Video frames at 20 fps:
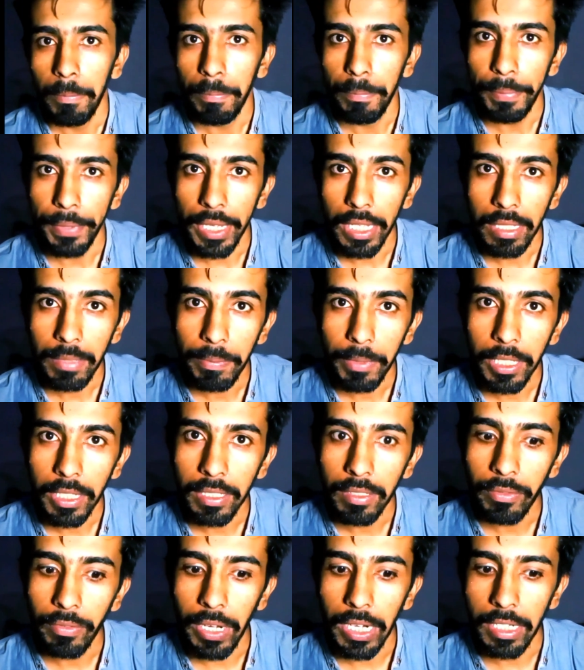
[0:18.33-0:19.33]
PHP
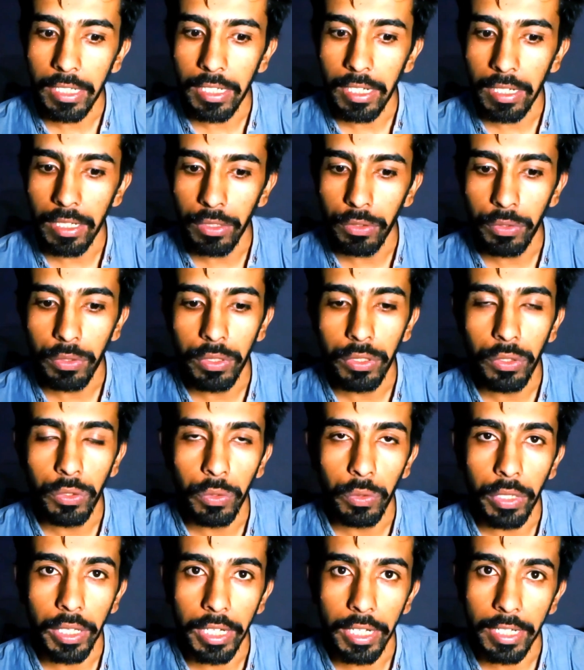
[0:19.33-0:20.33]
is widely used to
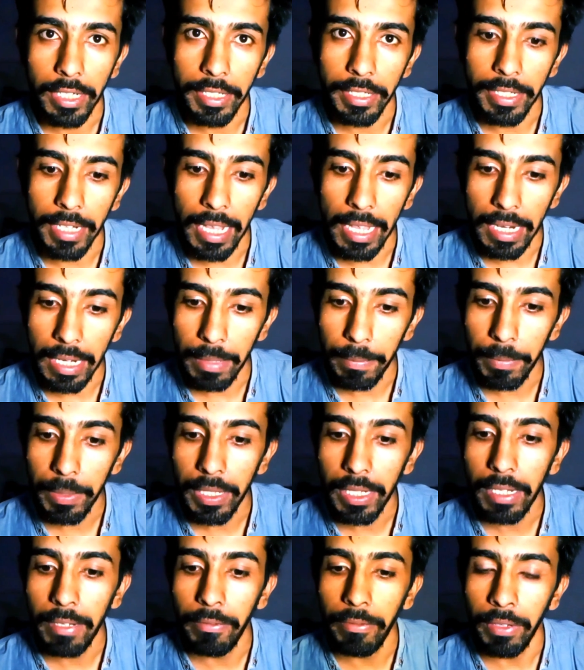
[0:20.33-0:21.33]
create
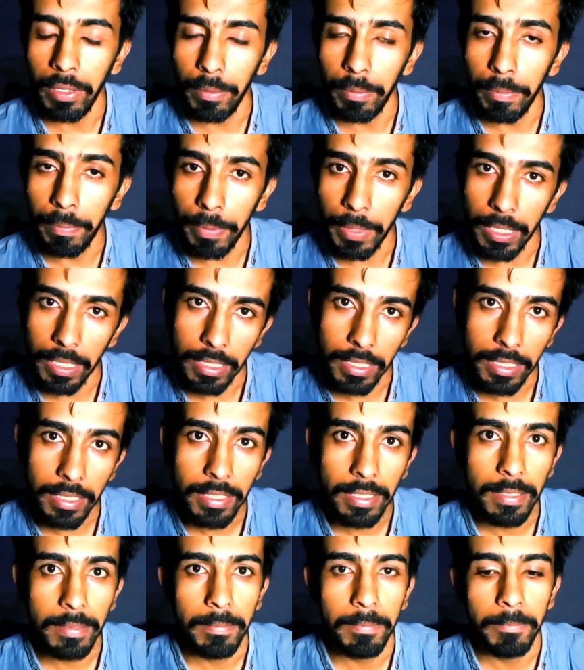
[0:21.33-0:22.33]
dynamic web
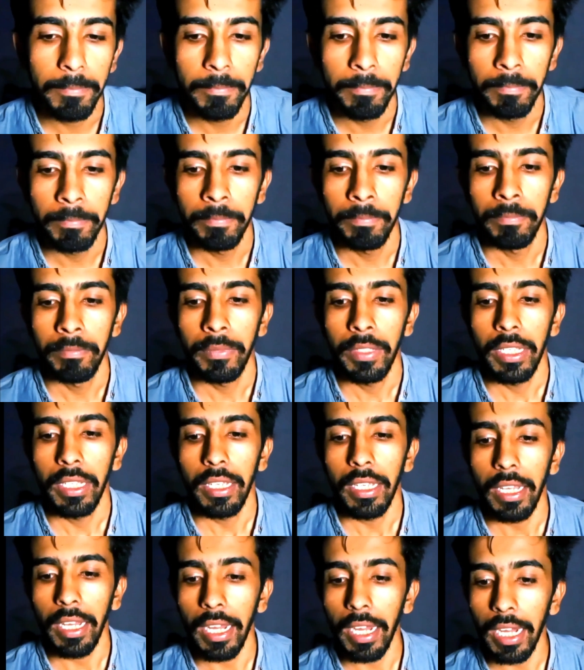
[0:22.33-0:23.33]
pages
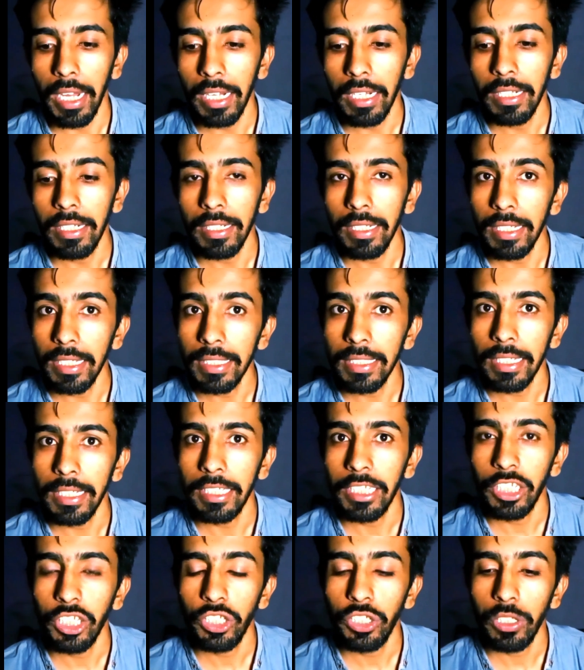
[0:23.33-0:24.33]
and is
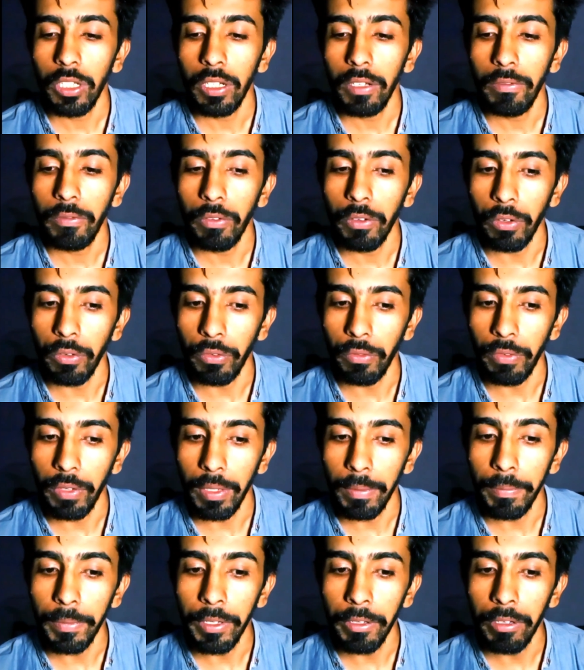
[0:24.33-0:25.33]
essential for
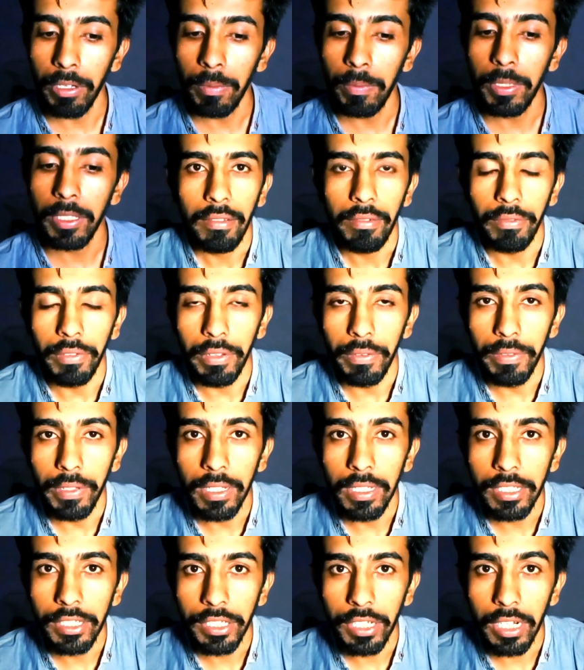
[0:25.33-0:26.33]
web developers. We
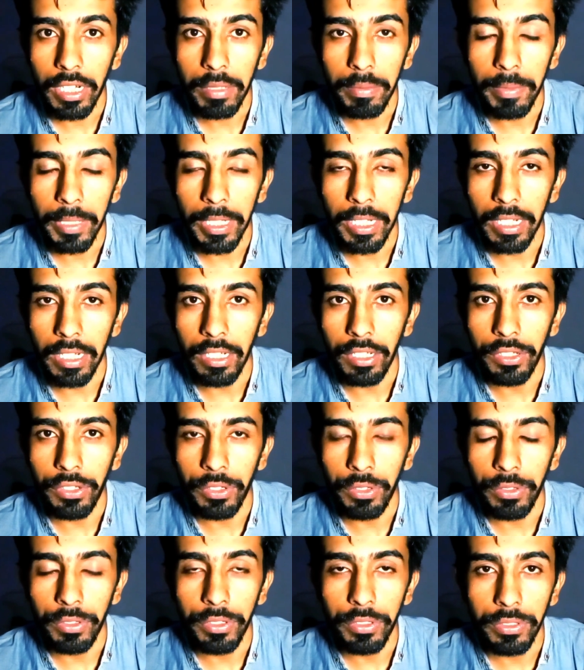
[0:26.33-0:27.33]
will start by
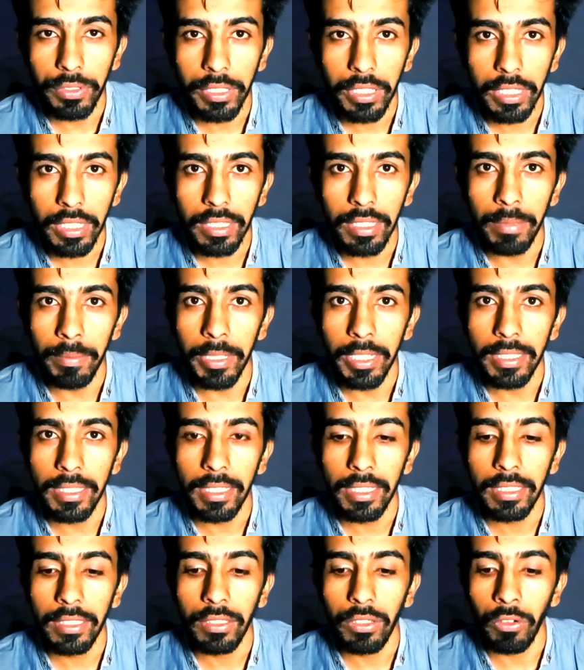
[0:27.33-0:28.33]
introducing the
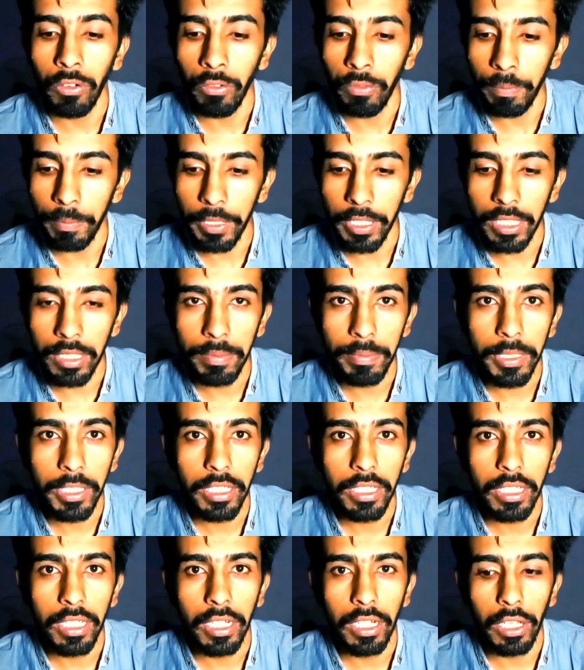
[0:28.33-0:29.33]
basics of
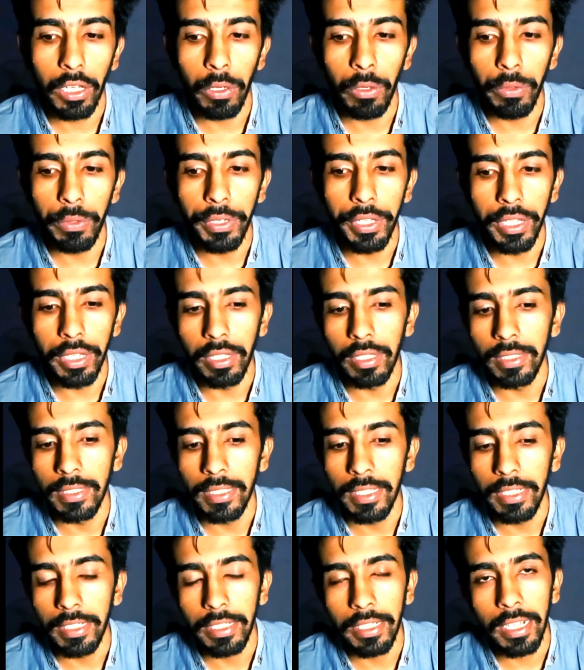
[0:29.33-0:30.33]
PHP, including
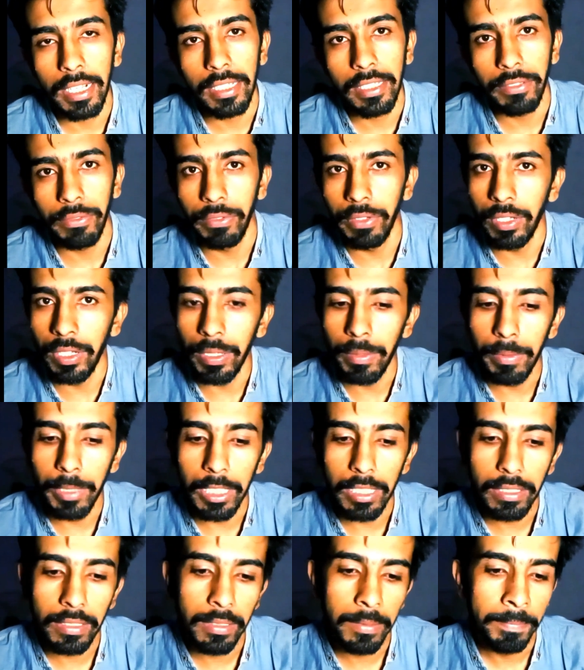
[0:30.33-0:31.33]
syntax,
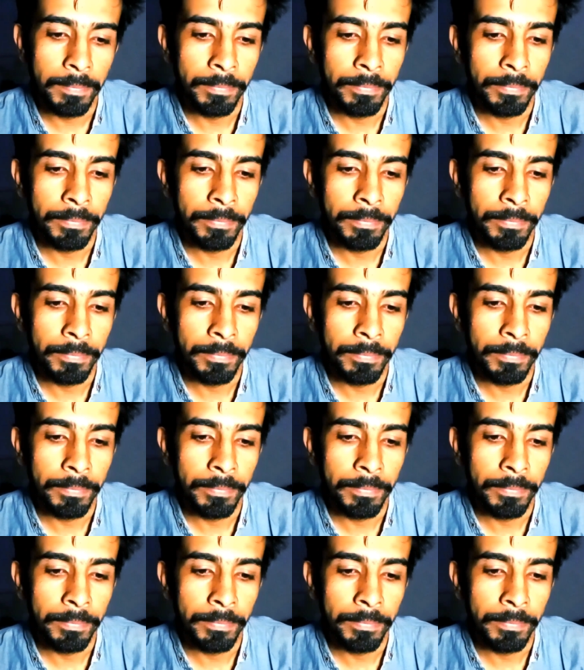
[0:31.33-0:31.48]
variables,